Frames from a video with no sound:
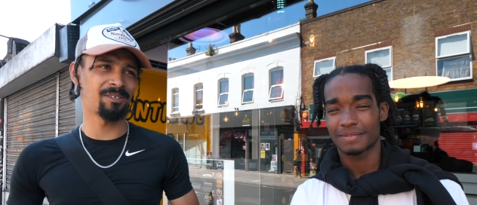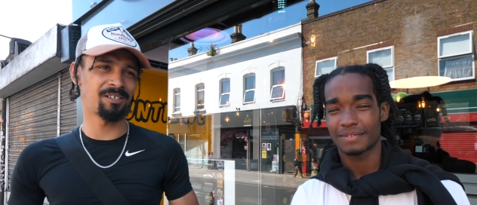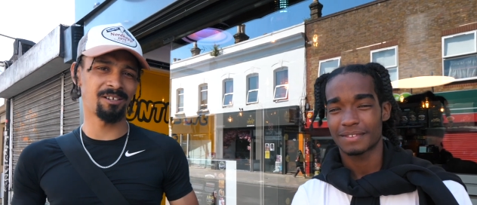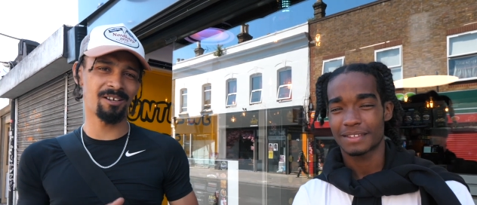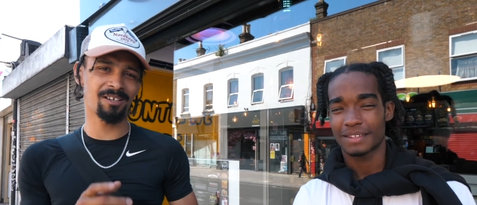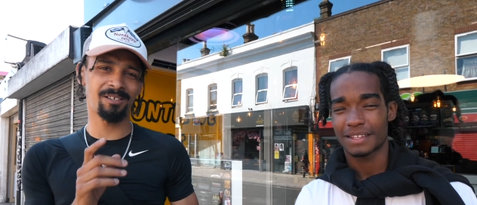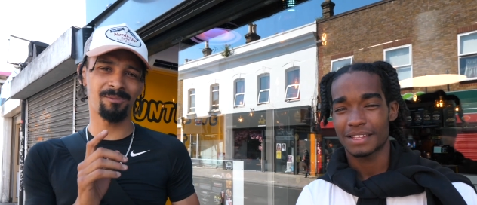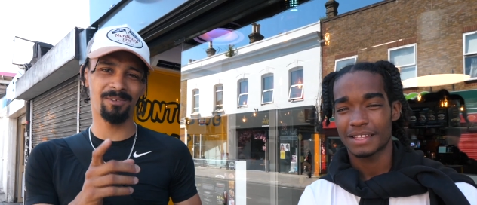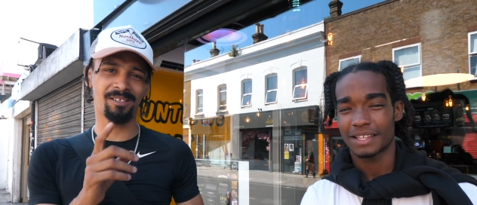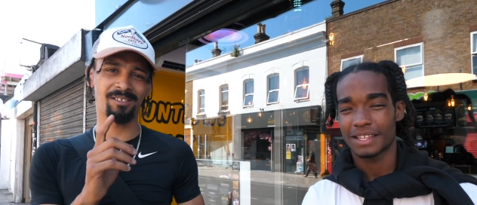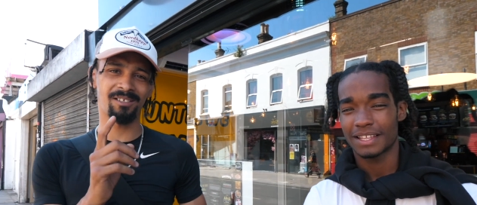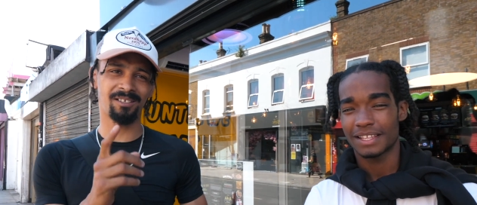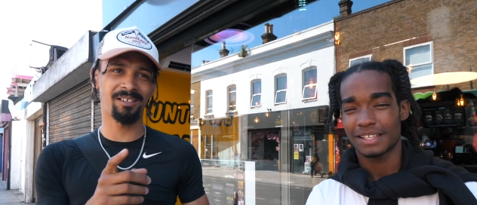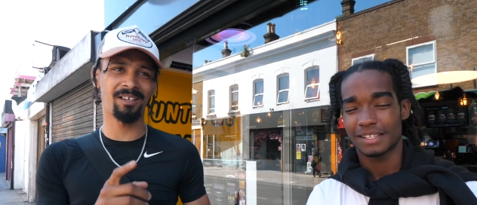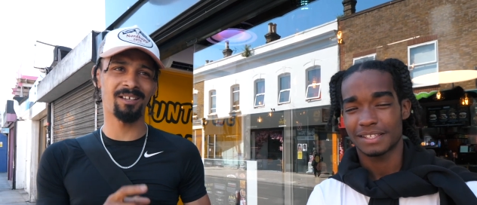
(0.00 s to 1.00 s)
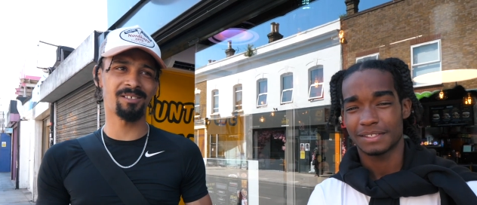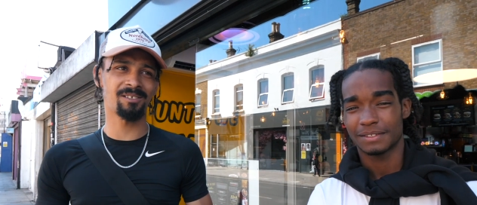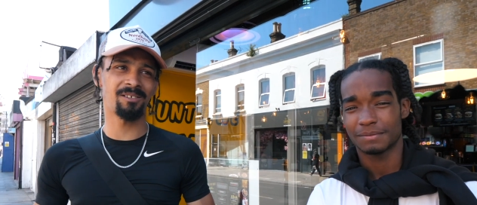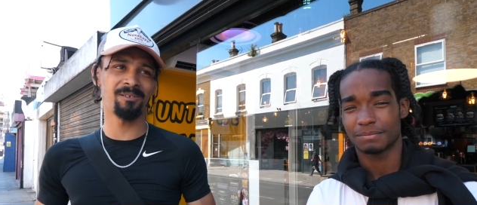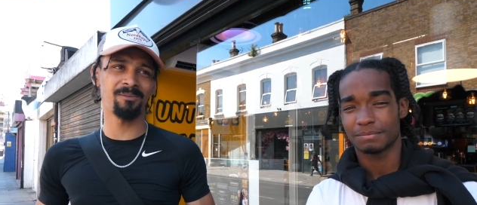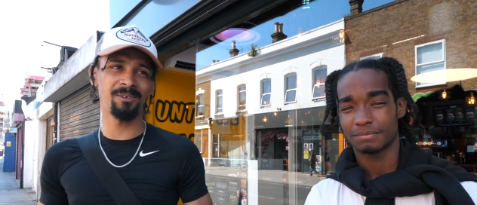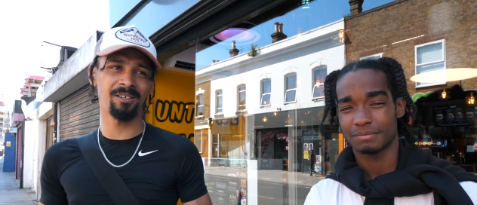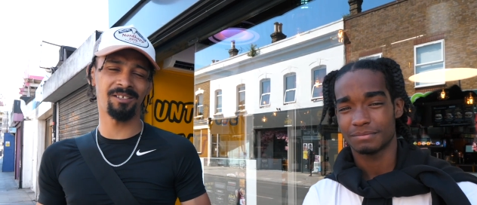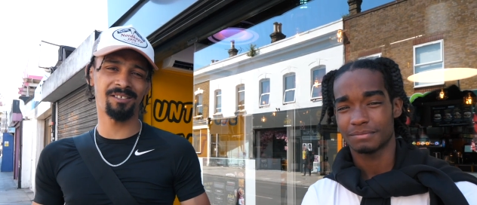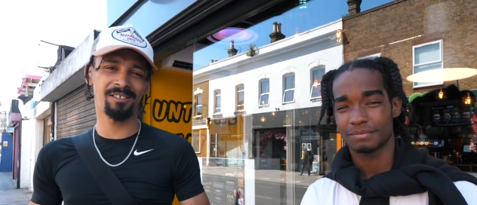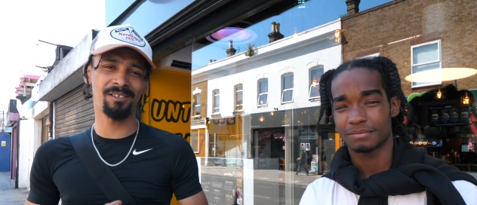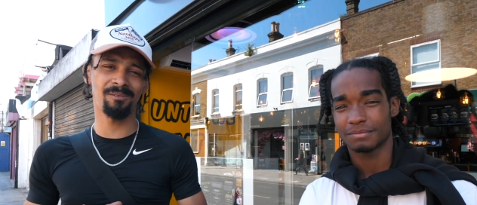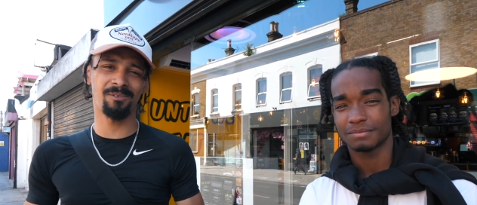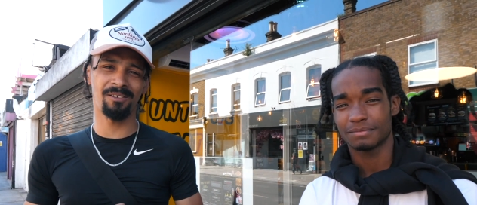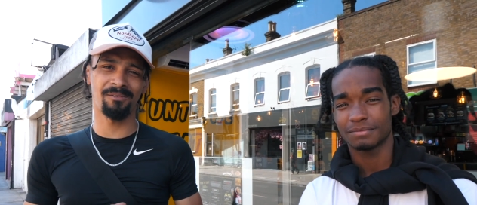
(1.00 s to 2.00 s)
Speaker 1: But the lucky winner today is going to win a
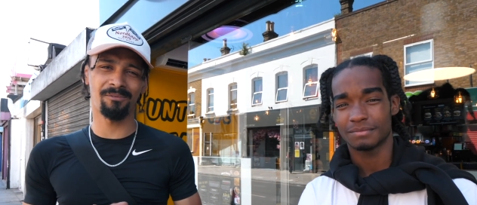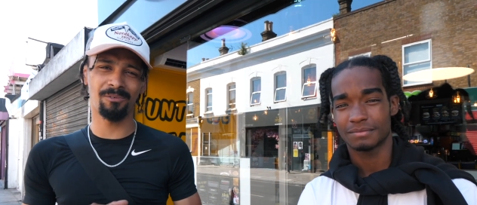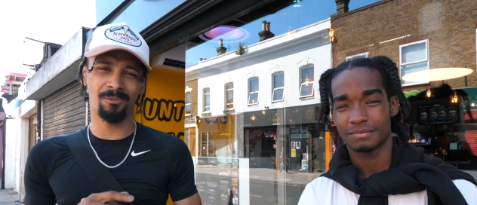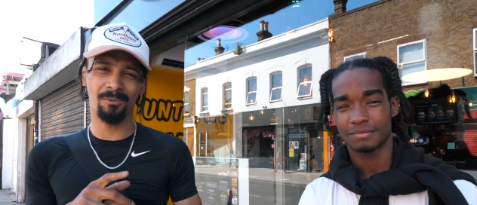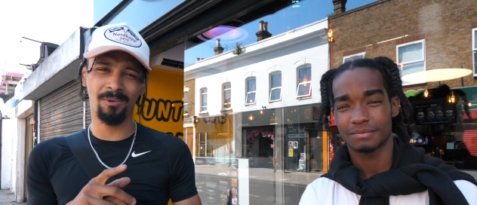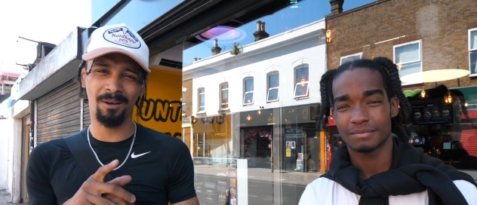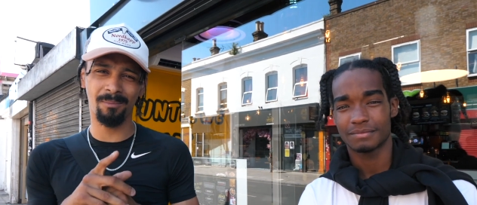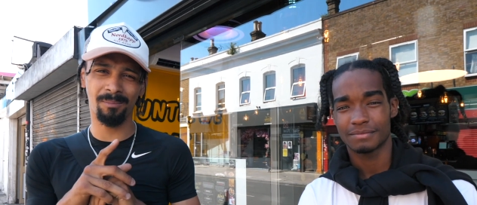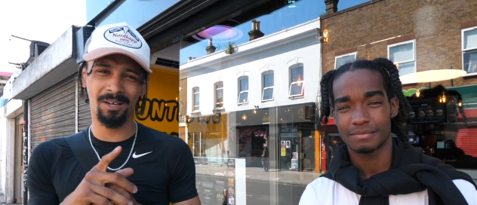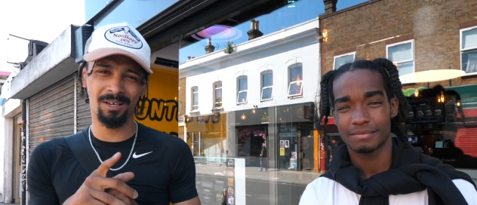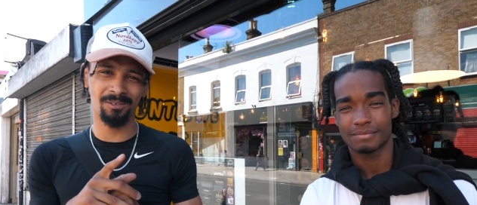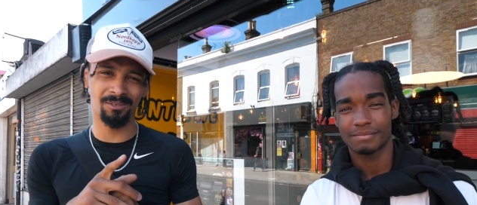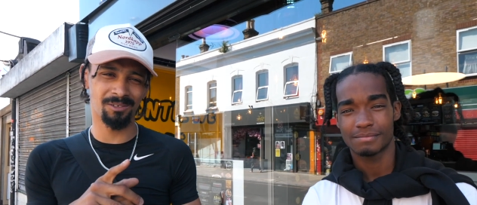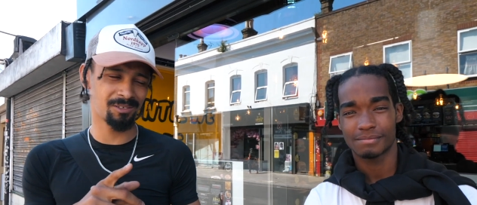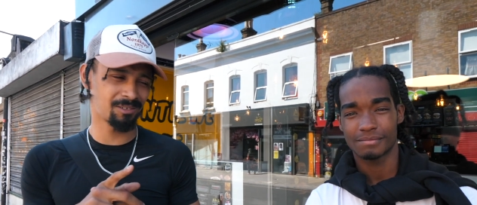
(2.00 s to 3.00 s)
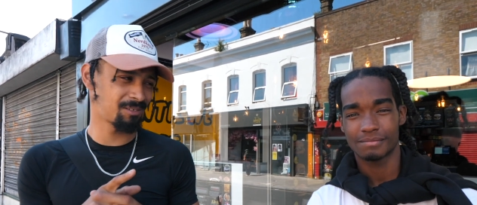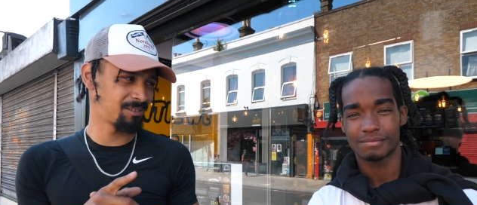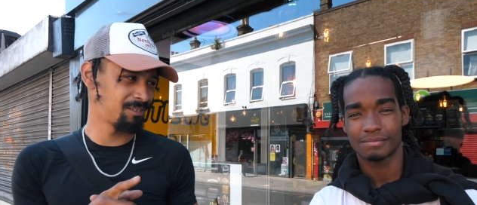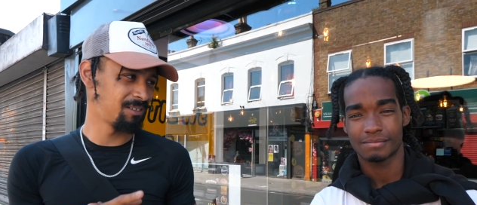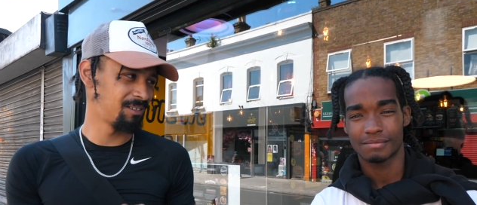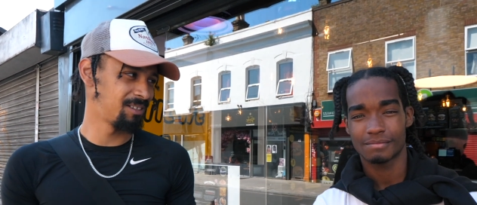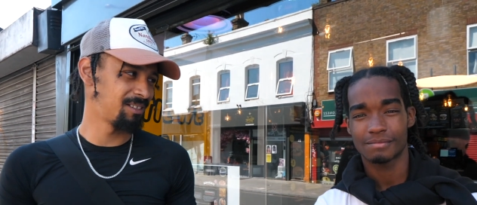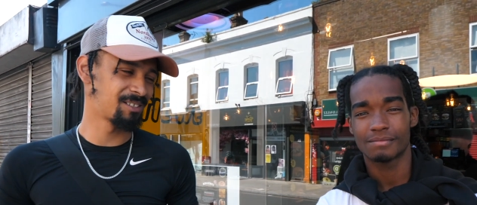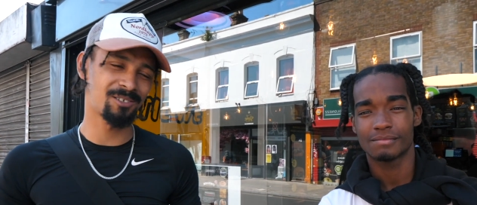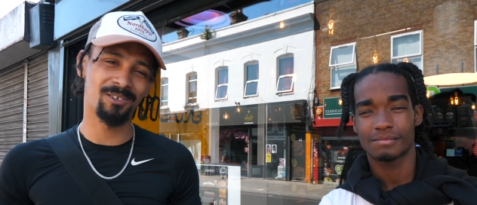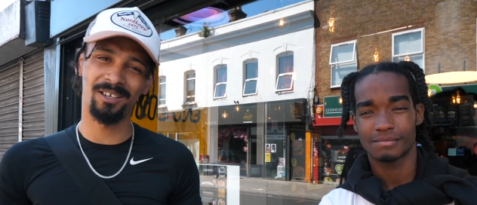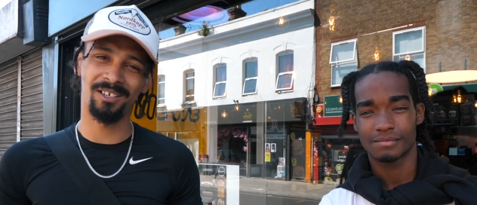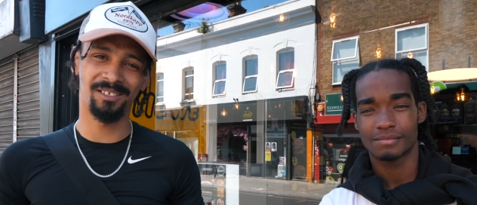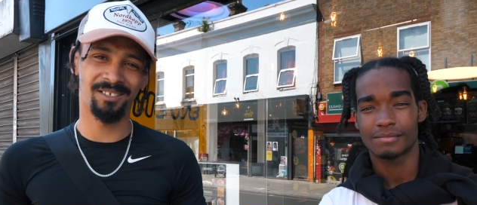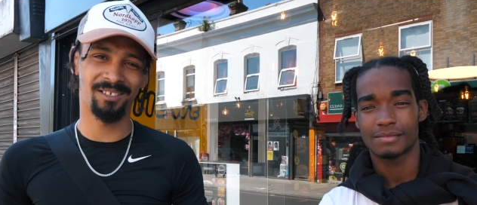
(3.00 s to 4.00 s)
C one for one pound.
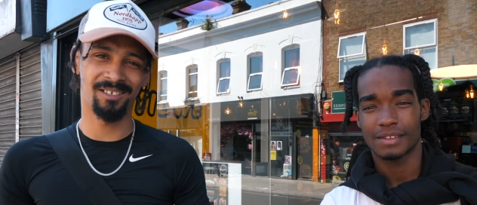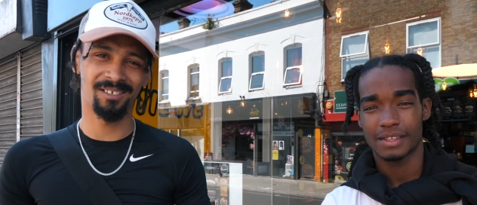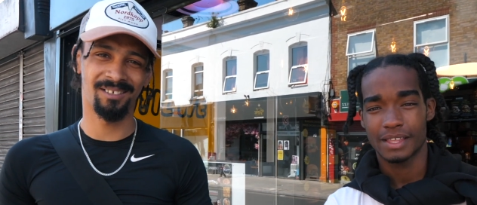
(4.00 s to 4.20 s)
Crazy,